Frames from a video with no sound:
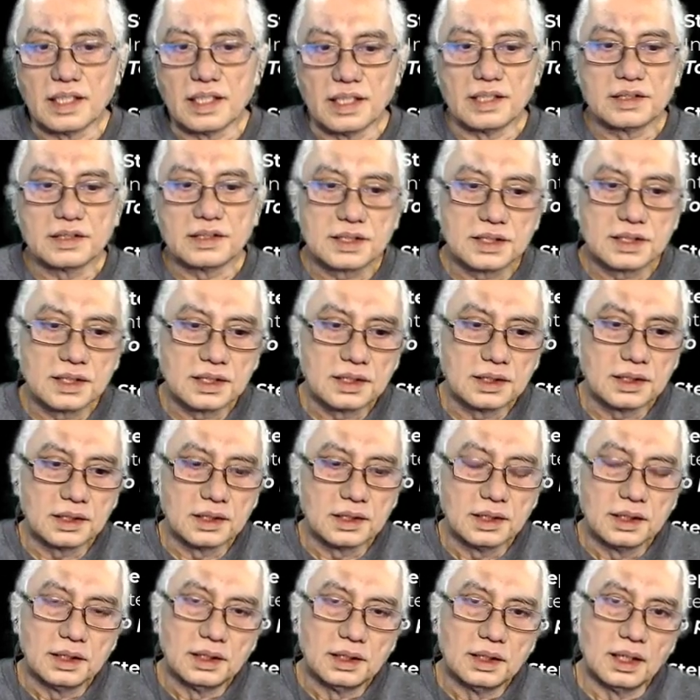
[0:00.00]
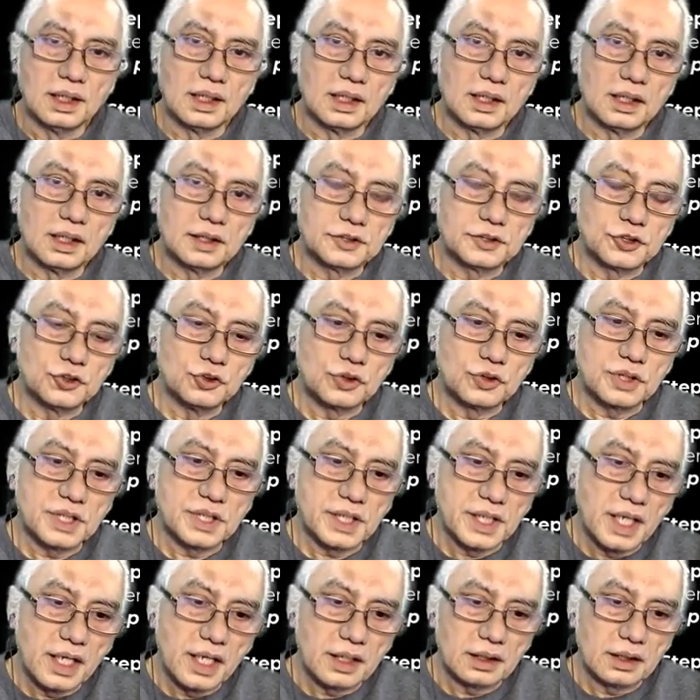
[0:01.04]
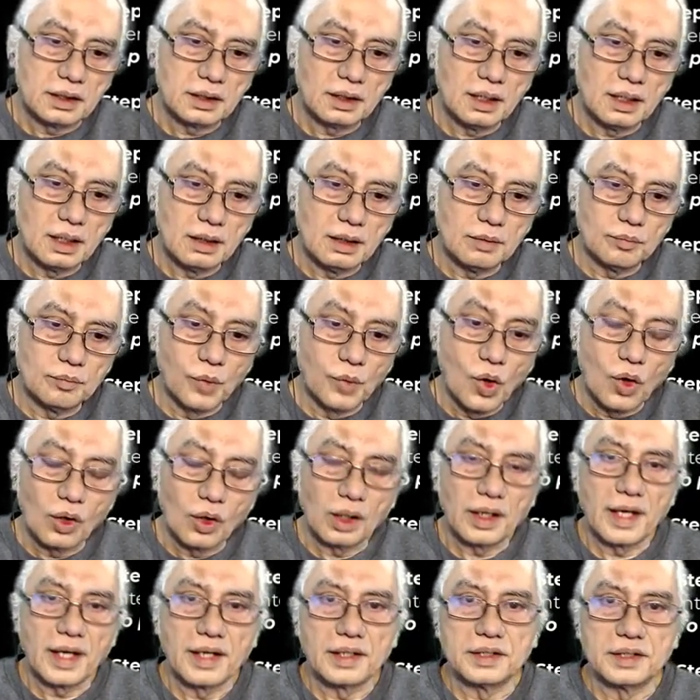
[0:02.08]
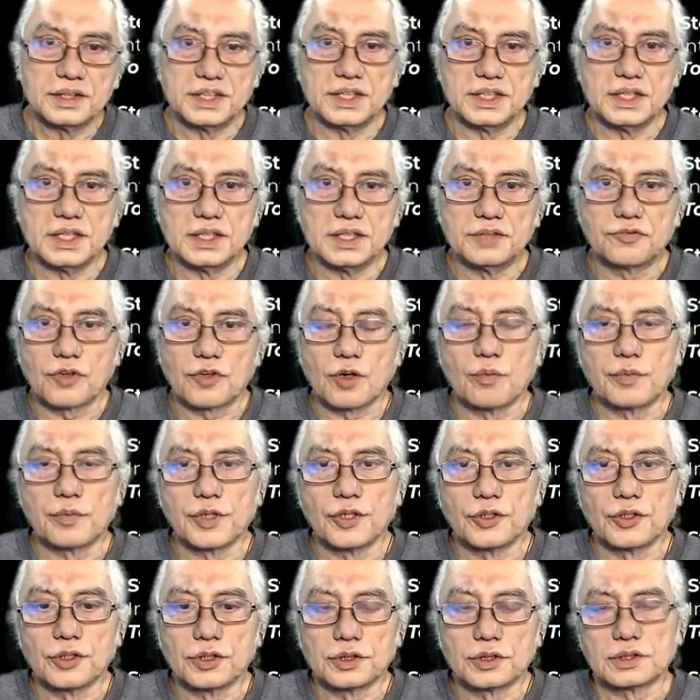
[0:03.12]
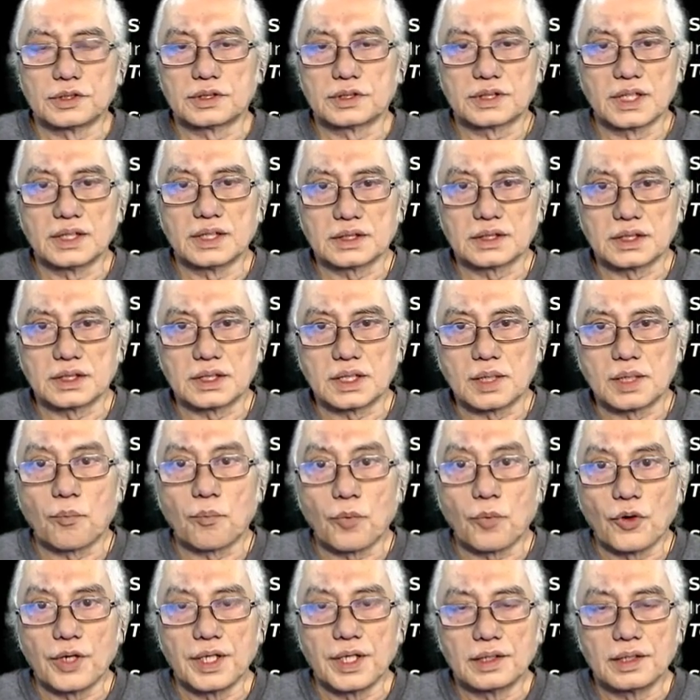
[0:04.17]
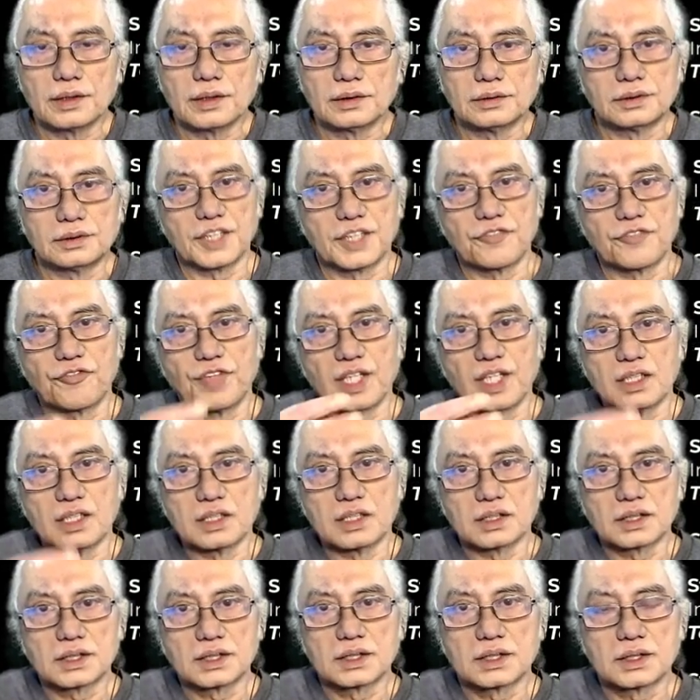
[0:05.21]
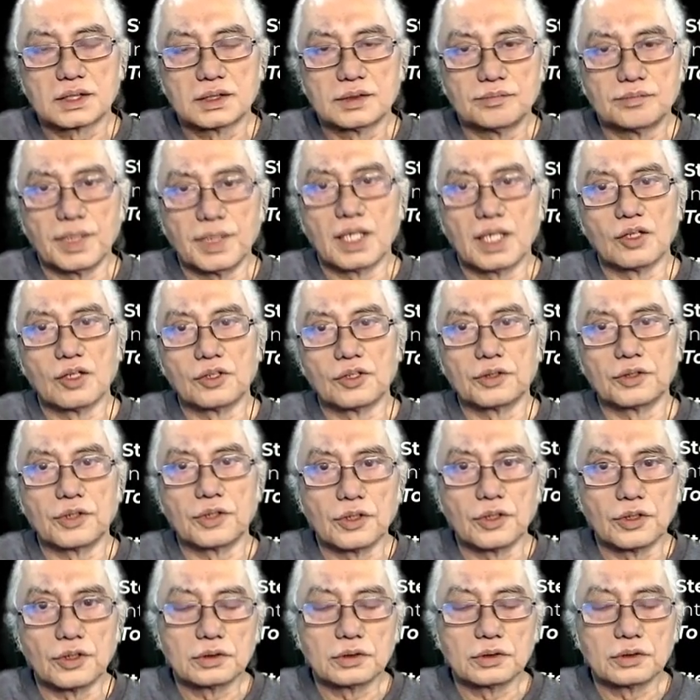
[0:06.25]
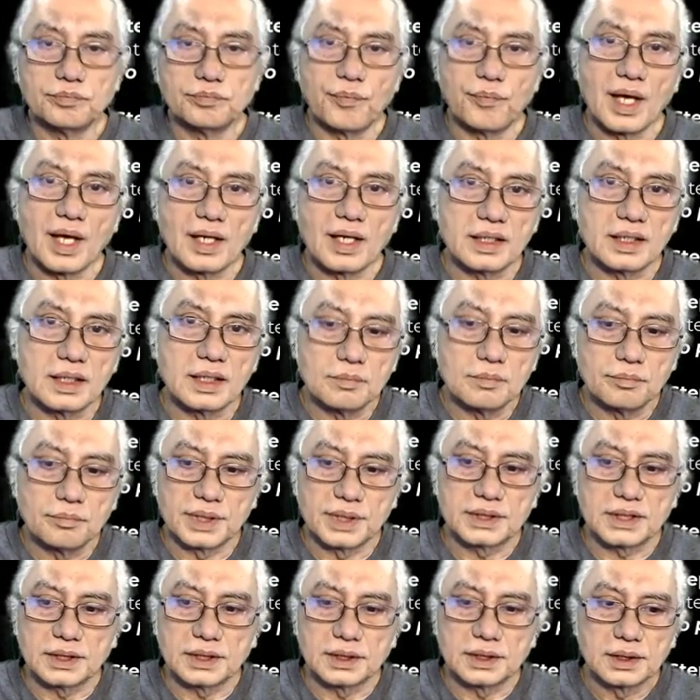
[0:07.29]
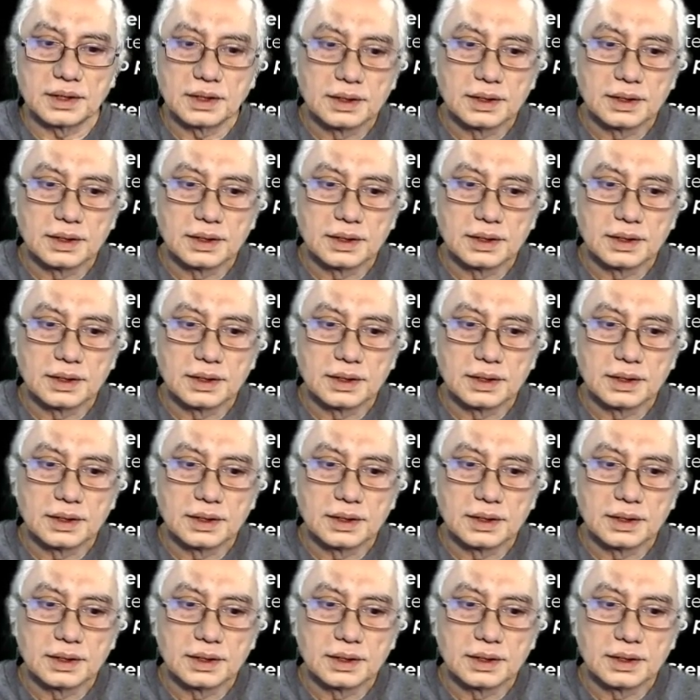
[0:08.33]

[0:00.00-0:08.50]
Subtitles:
is to create ball energy from your center point, 3 fingers below your belly button.